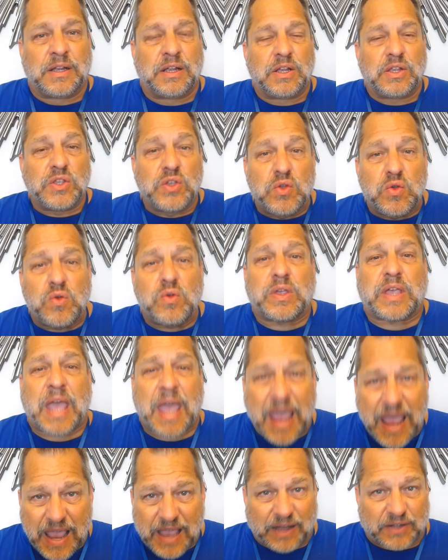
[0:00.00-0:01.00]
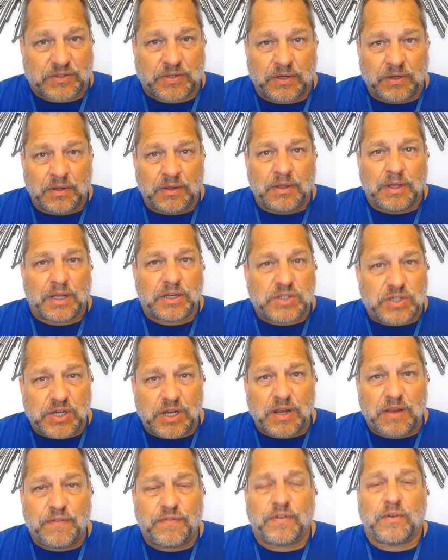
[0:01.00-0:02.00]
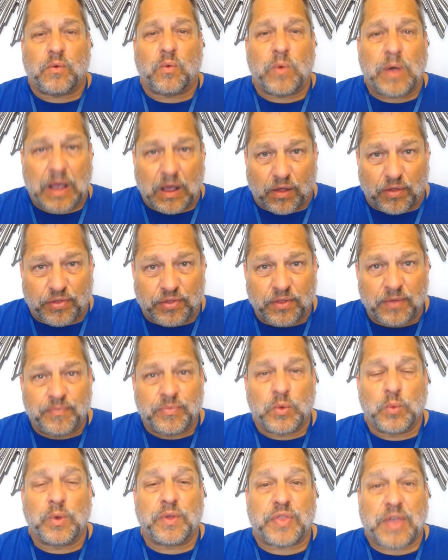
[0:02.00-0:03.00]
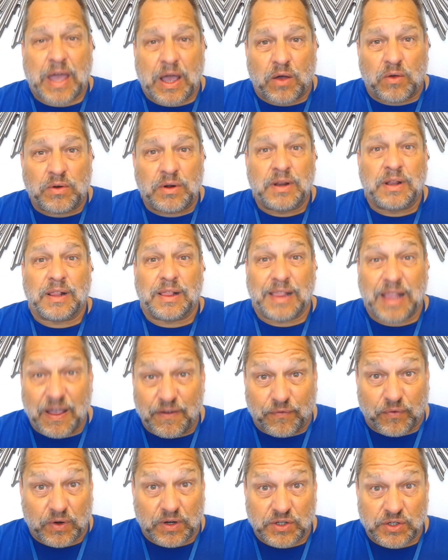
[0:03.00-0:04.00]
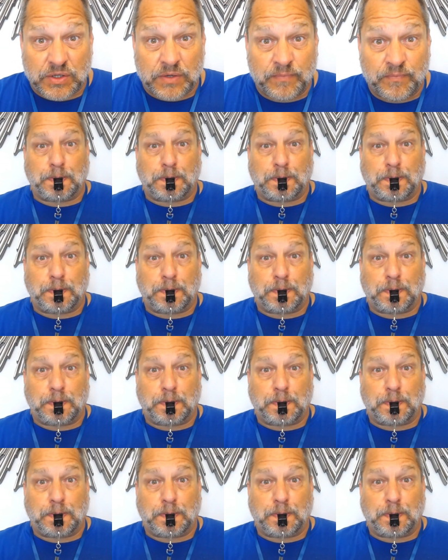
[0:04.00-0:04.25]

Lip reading: You can't achieve wealth without leverage.